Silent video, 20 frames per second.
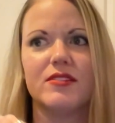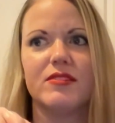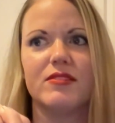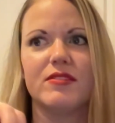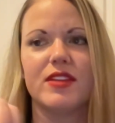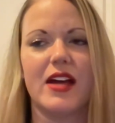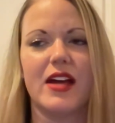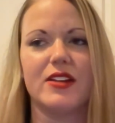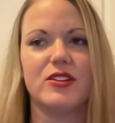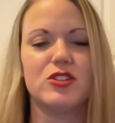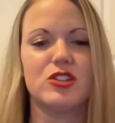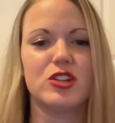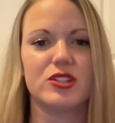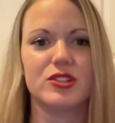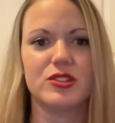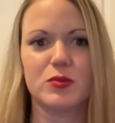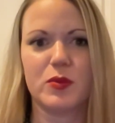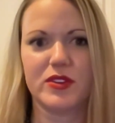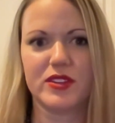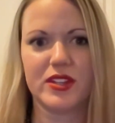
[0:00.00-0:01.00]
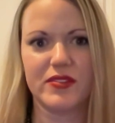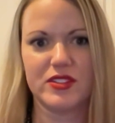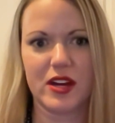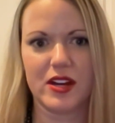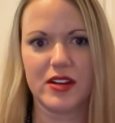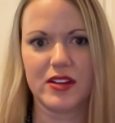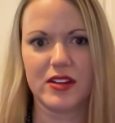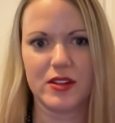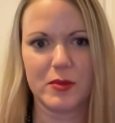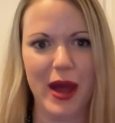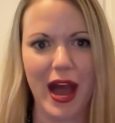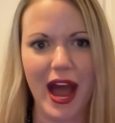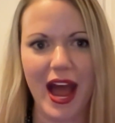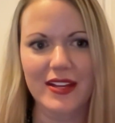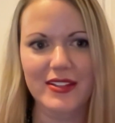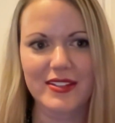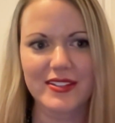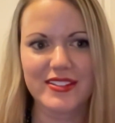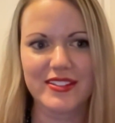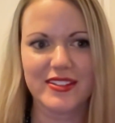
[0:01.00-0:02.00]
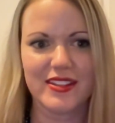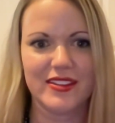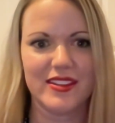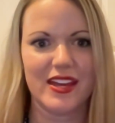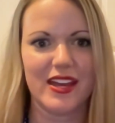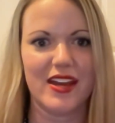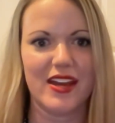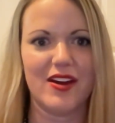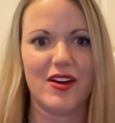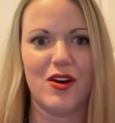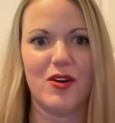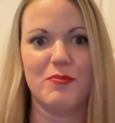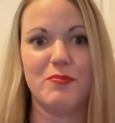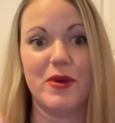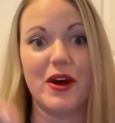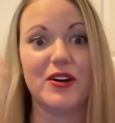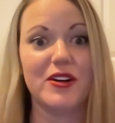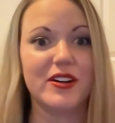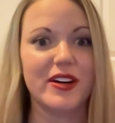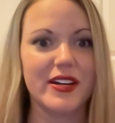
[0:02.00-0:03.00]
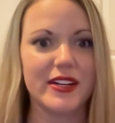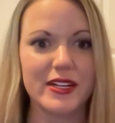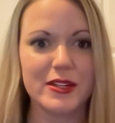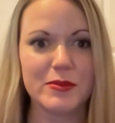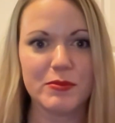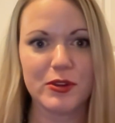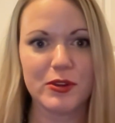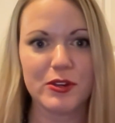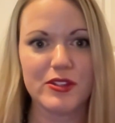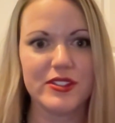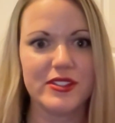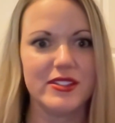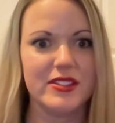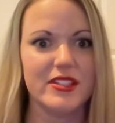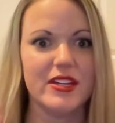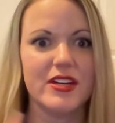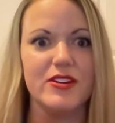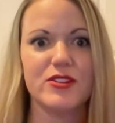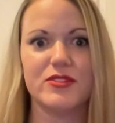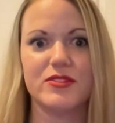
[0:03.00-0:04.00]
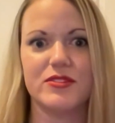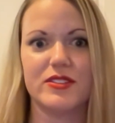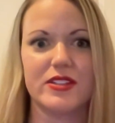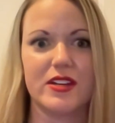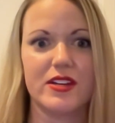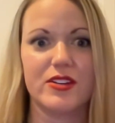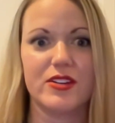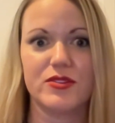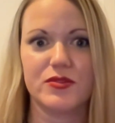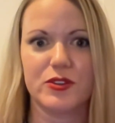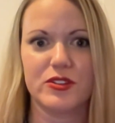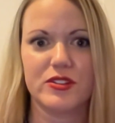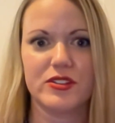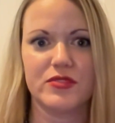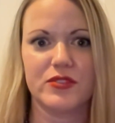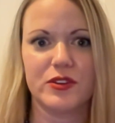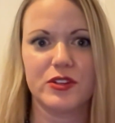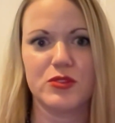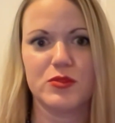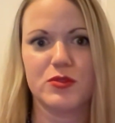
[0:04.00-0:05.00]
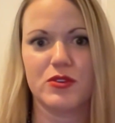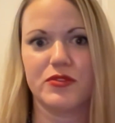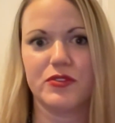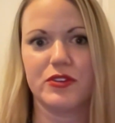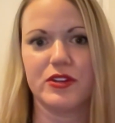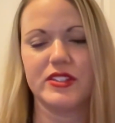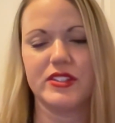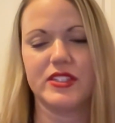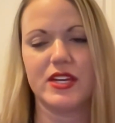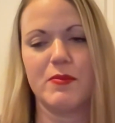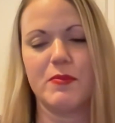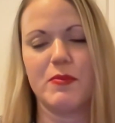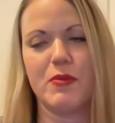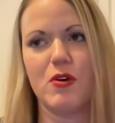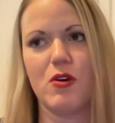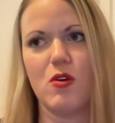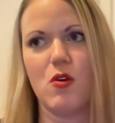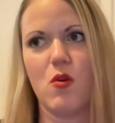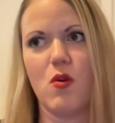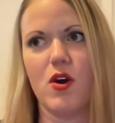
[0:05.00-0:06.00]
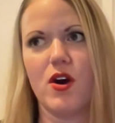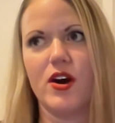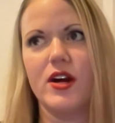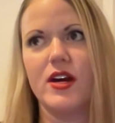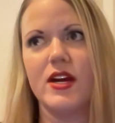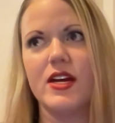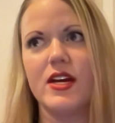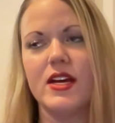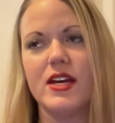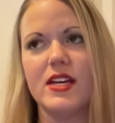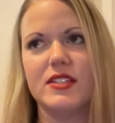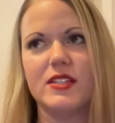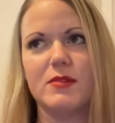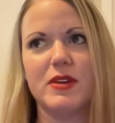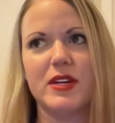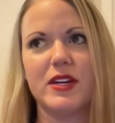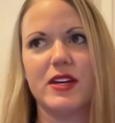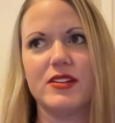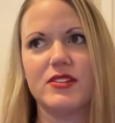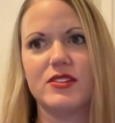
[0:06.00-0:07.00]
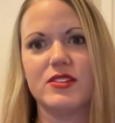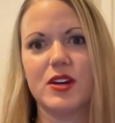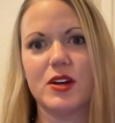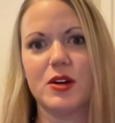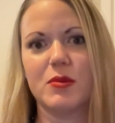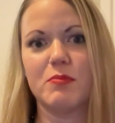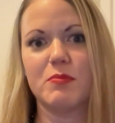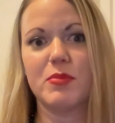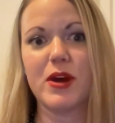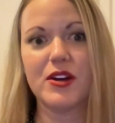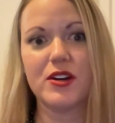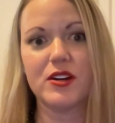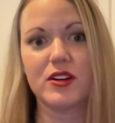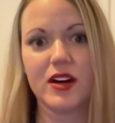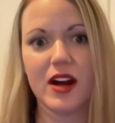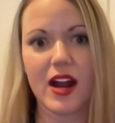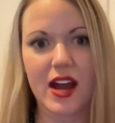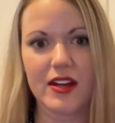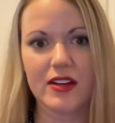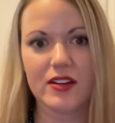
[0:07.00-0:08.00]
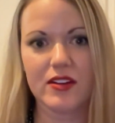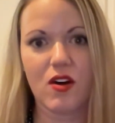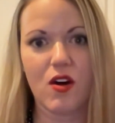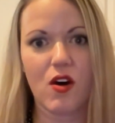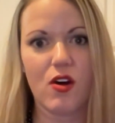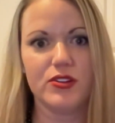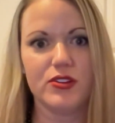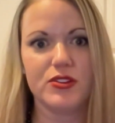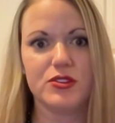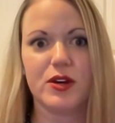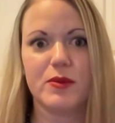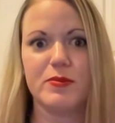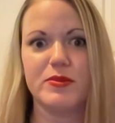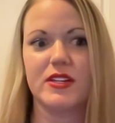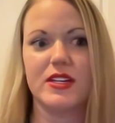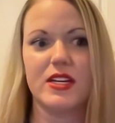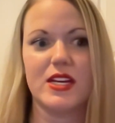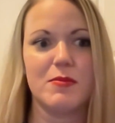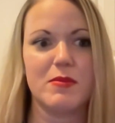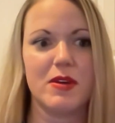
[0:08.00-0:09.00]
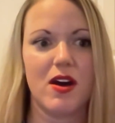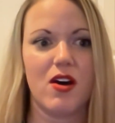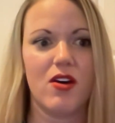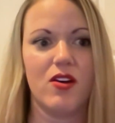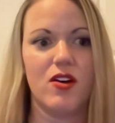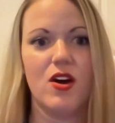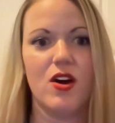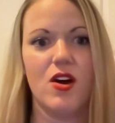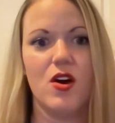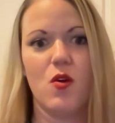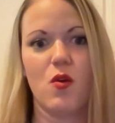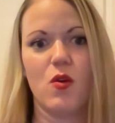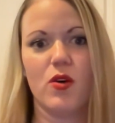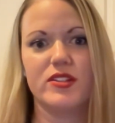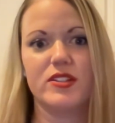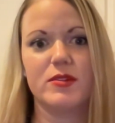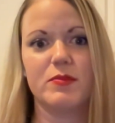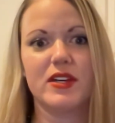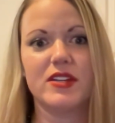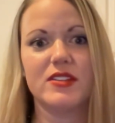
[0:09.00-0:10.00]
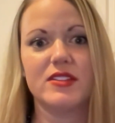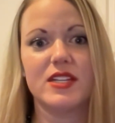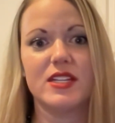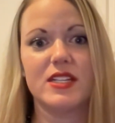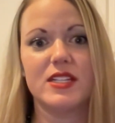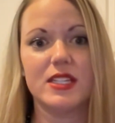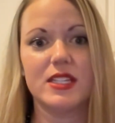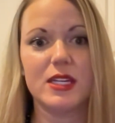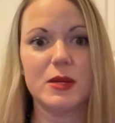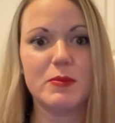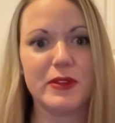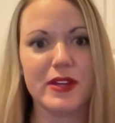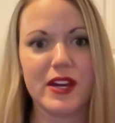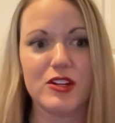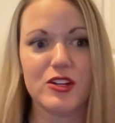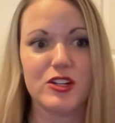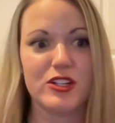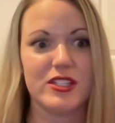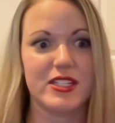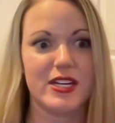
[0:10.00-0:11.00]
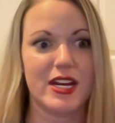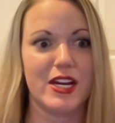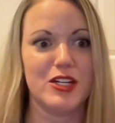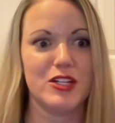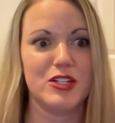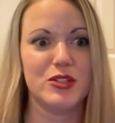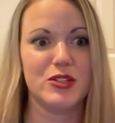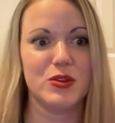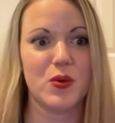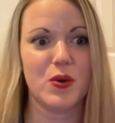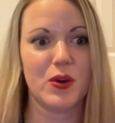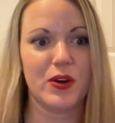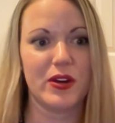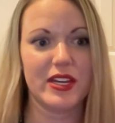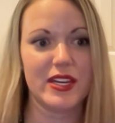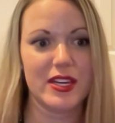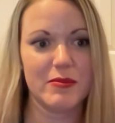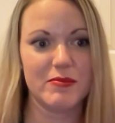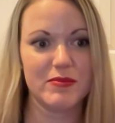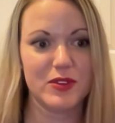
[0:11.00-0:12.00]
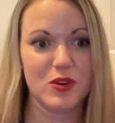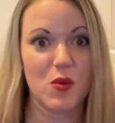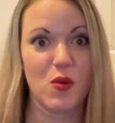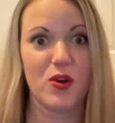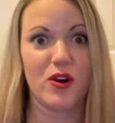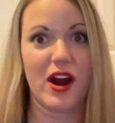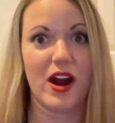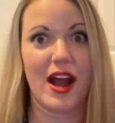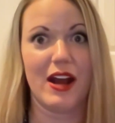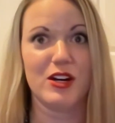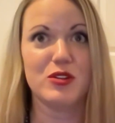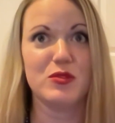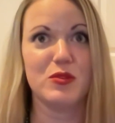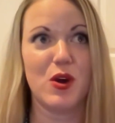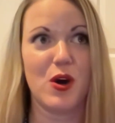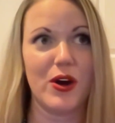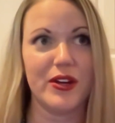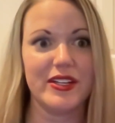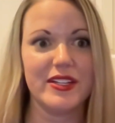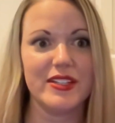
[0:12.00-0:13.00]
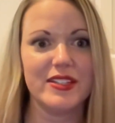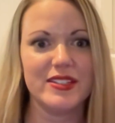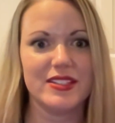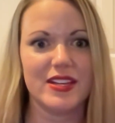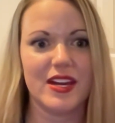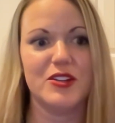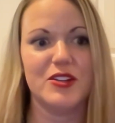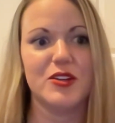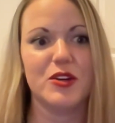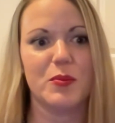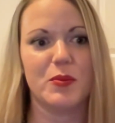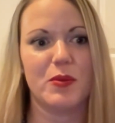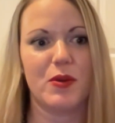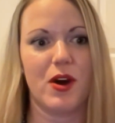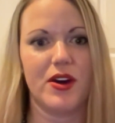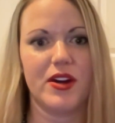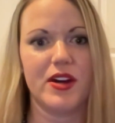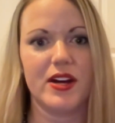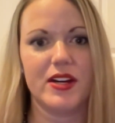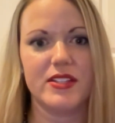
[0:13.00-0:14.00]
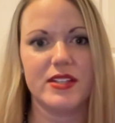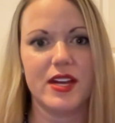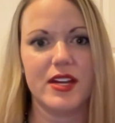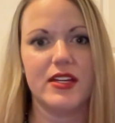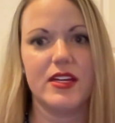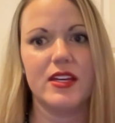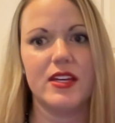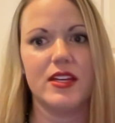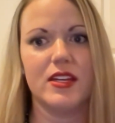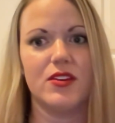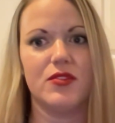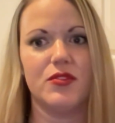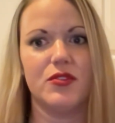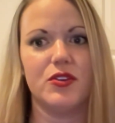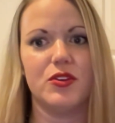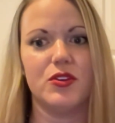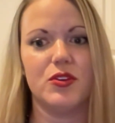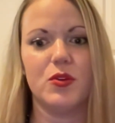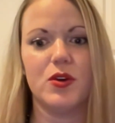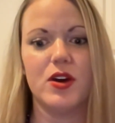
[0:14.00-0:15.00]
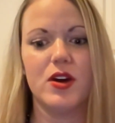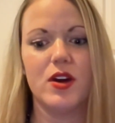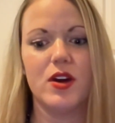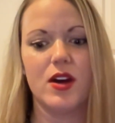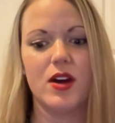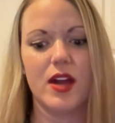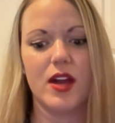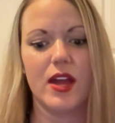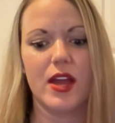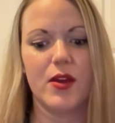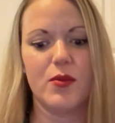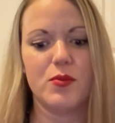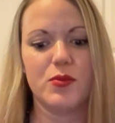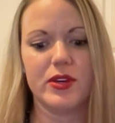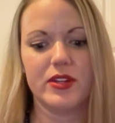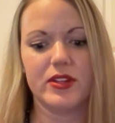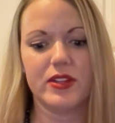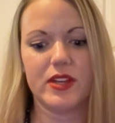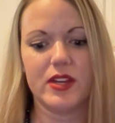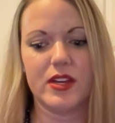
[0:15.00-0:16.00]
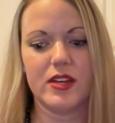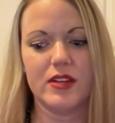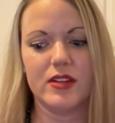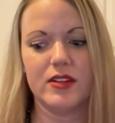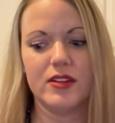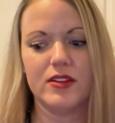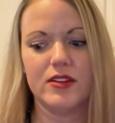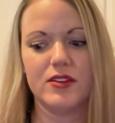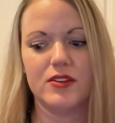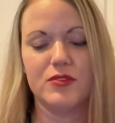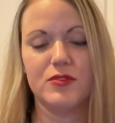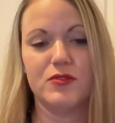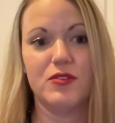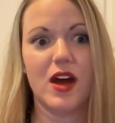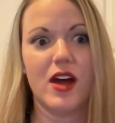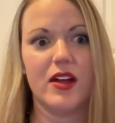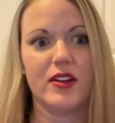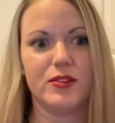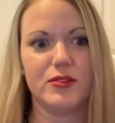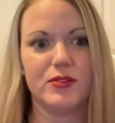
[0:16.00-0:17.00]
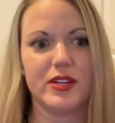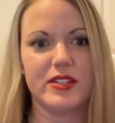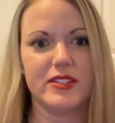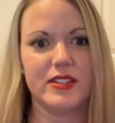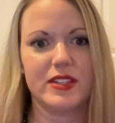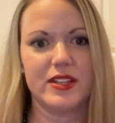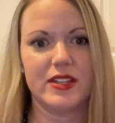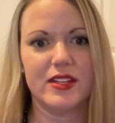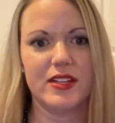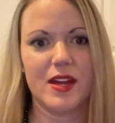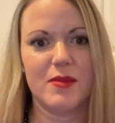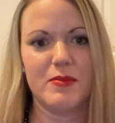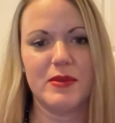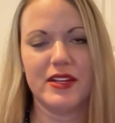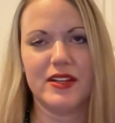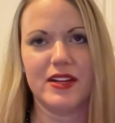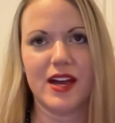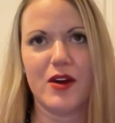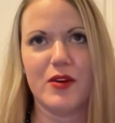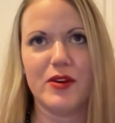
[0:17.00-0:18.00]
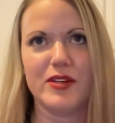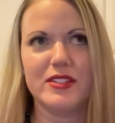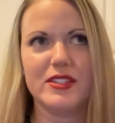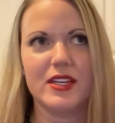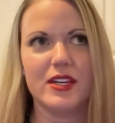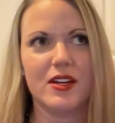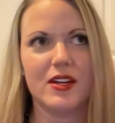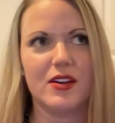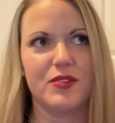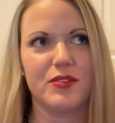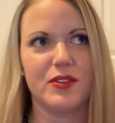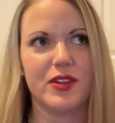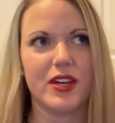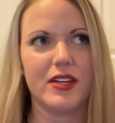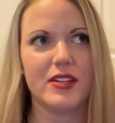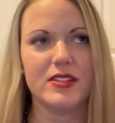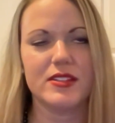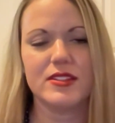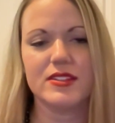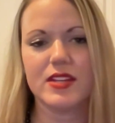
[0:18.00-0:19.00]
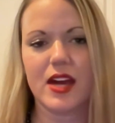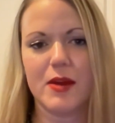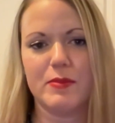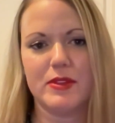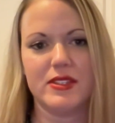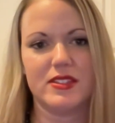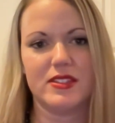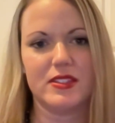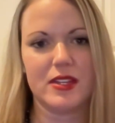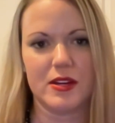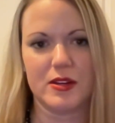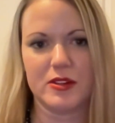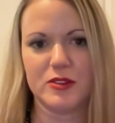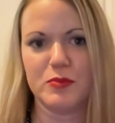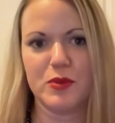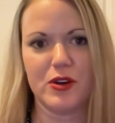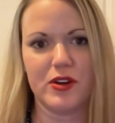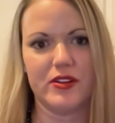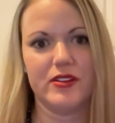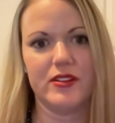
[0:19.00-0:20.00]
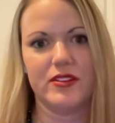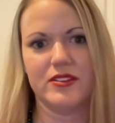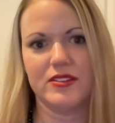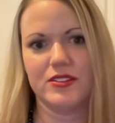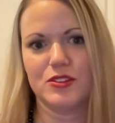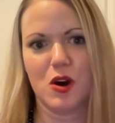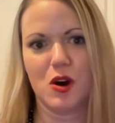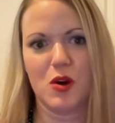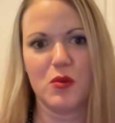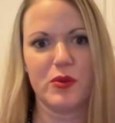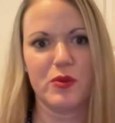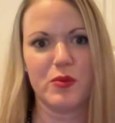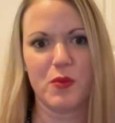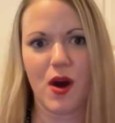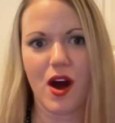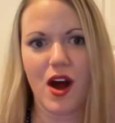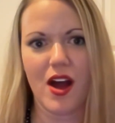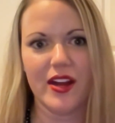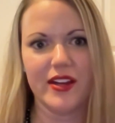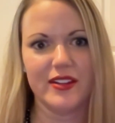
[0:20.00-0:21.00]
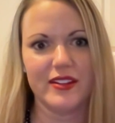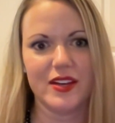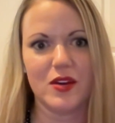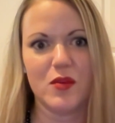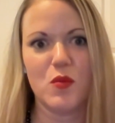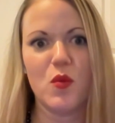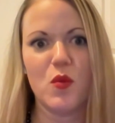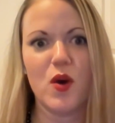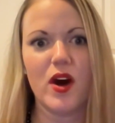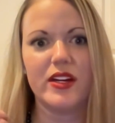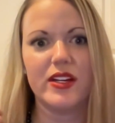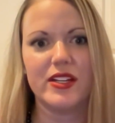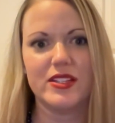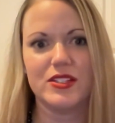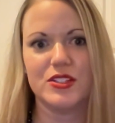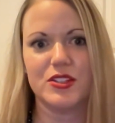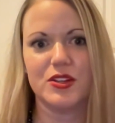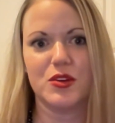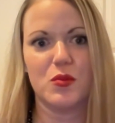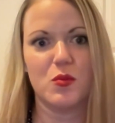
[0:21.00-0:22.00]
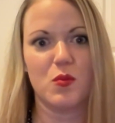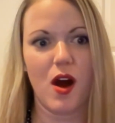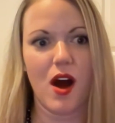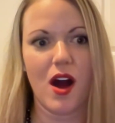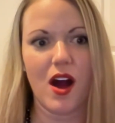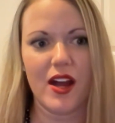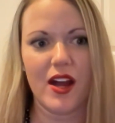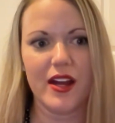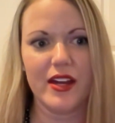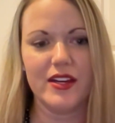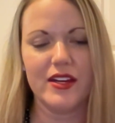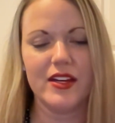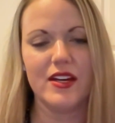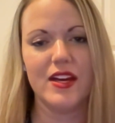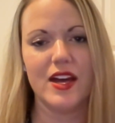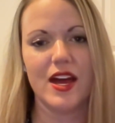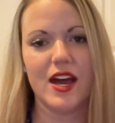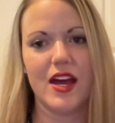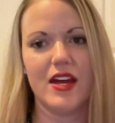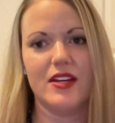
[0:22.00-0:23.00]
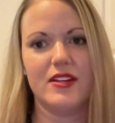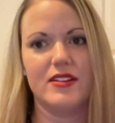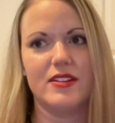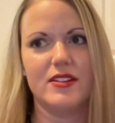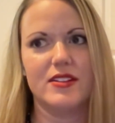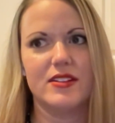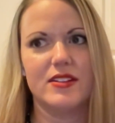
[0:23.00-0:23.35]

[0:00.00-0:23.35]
that's just what they've done in the past, that they are better at in person sales versus virtual, for example? Or is it because they're better at call scripts than email? Or is it because they deeply understand your, e- your actual audience and your product mm-hmm. and can give you a really valid reason. I mean, I always think of like Simon Sinek's book, Start with Why. Like, mm-hmm. what is your why? And